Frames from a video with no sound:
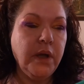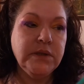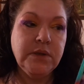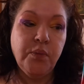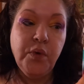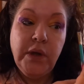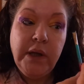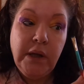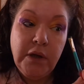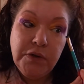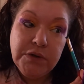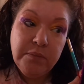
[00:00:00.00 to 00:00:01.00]
It's really
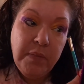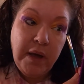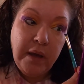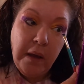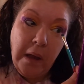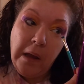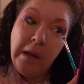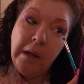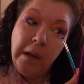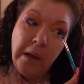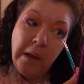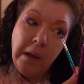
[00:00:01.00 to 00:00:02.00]
close to my
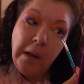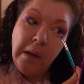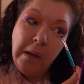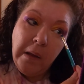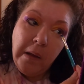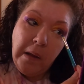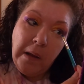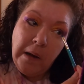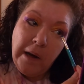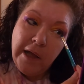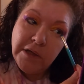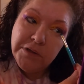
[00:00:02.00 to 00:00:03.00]

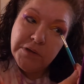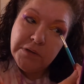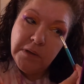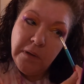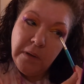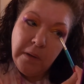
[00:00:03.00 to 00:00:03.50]
lashes.